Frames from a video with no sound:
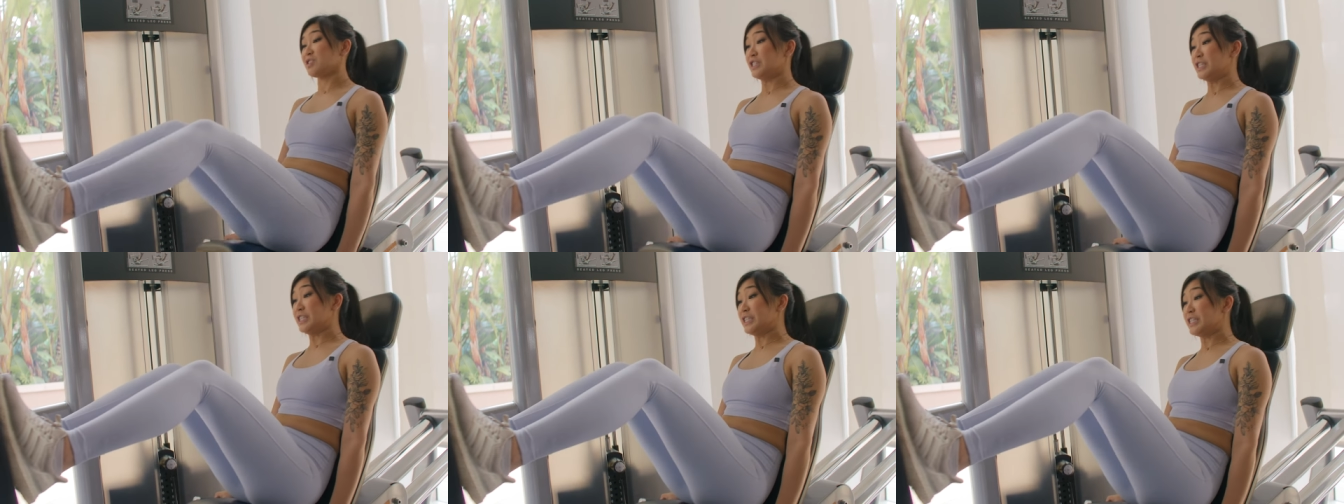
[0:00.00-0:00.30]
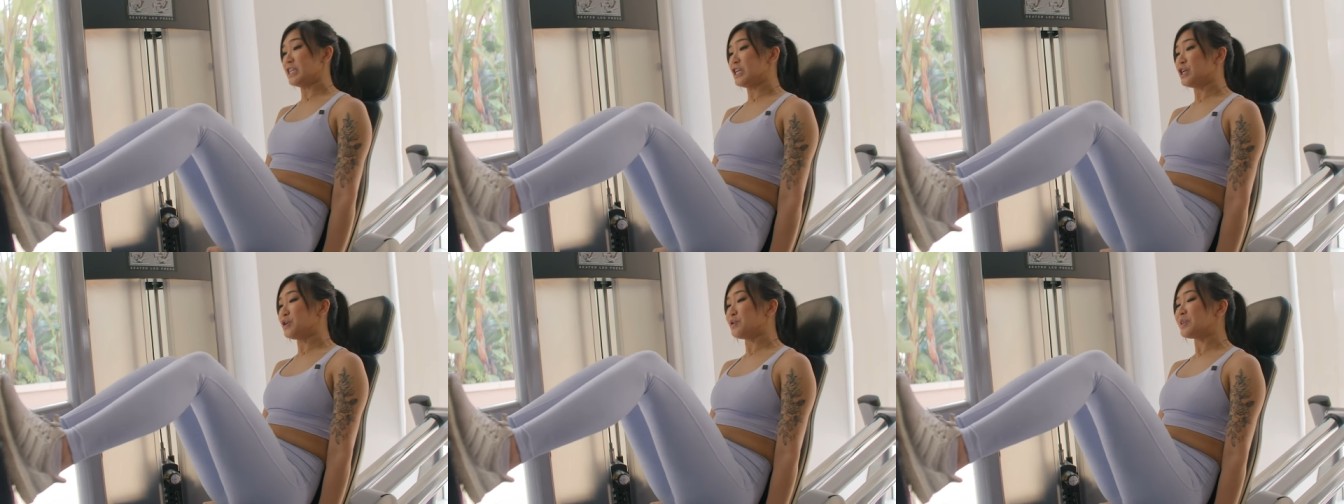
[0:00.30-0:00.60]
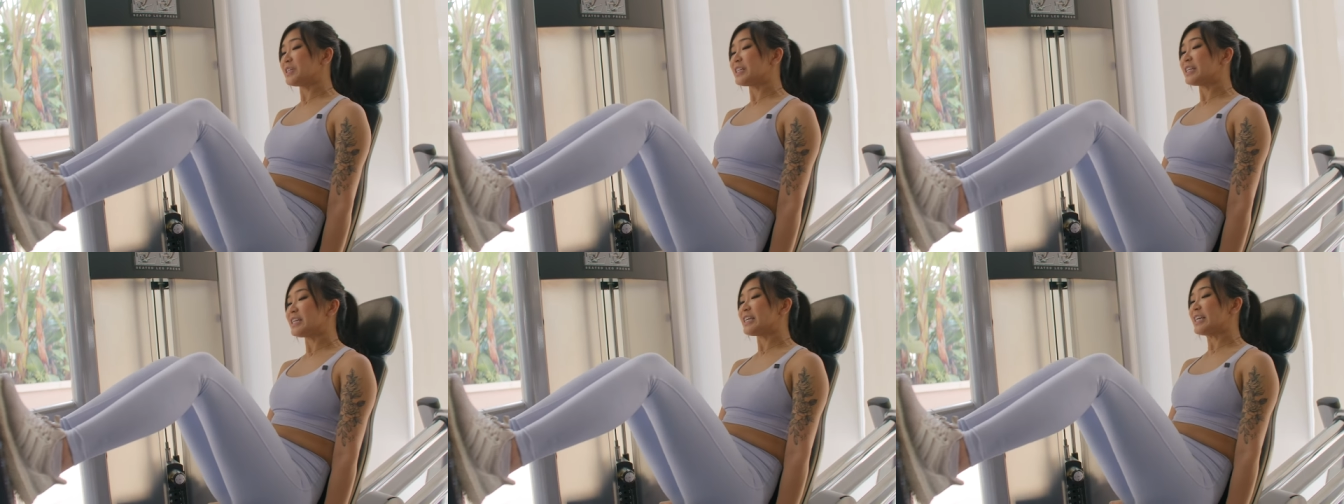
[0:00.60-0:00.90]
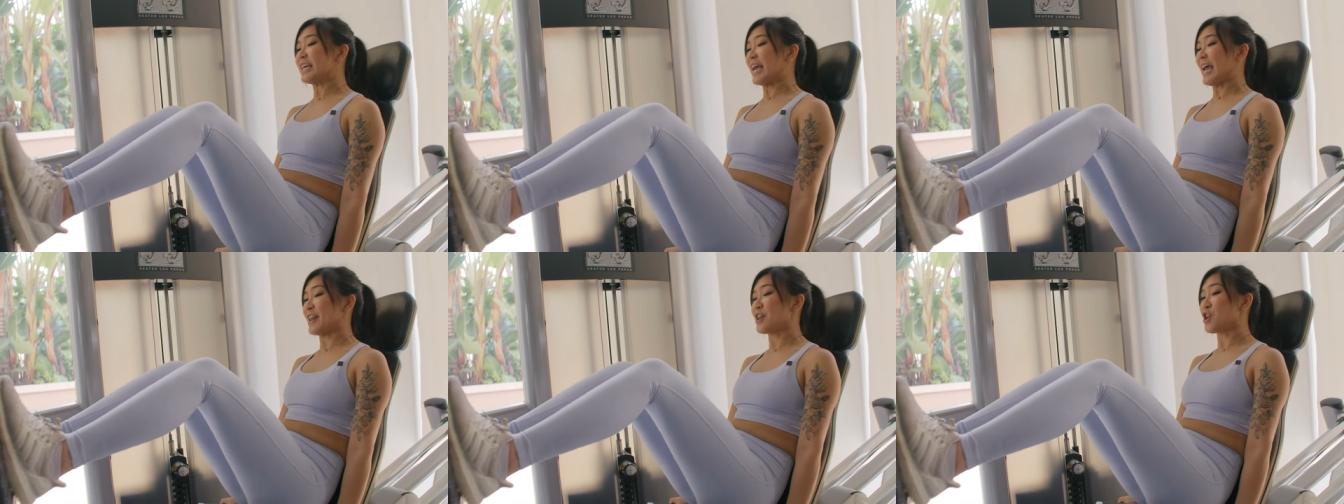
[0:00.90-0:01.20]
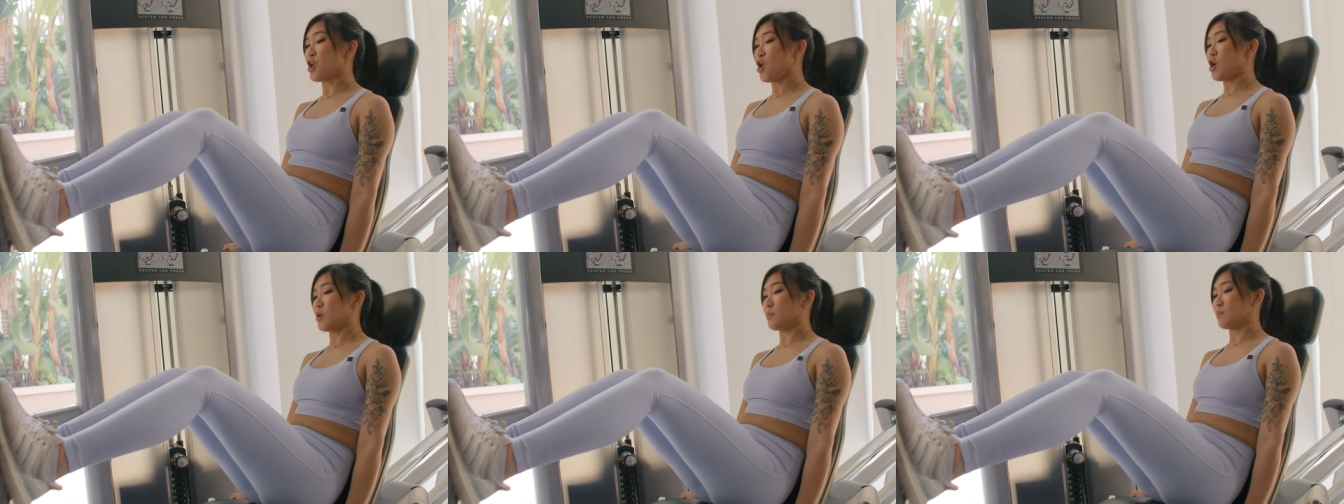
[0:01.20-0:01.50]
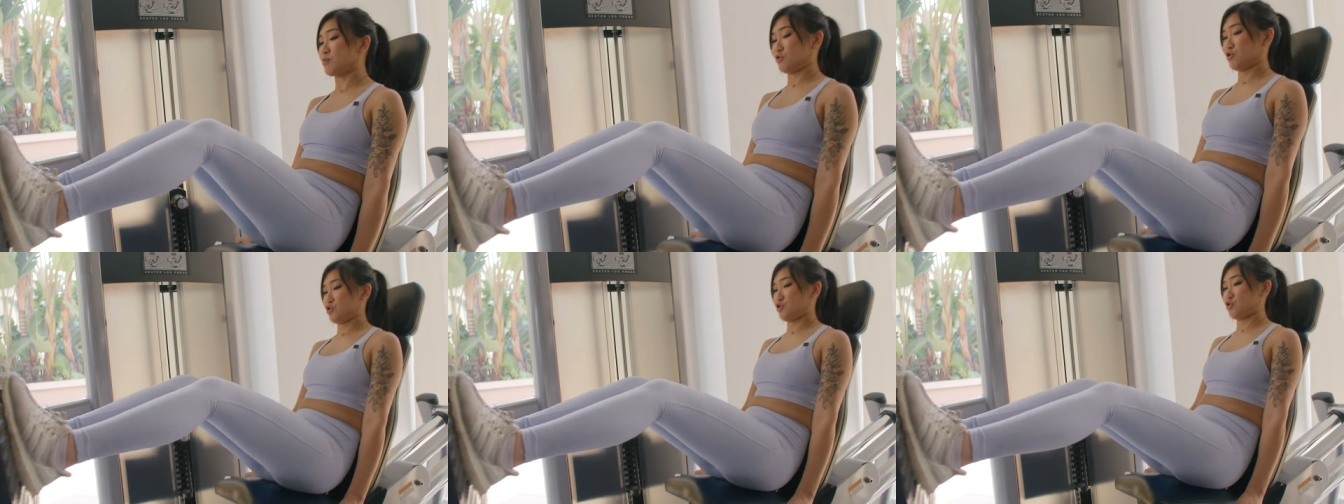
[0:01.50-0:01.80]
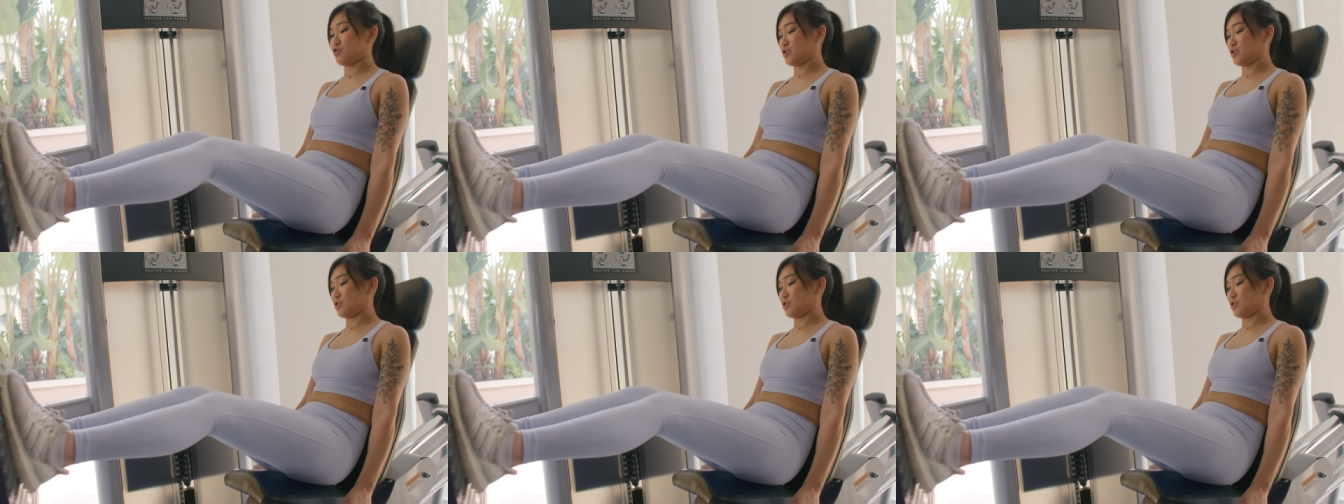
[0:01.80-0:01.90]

literally cannot push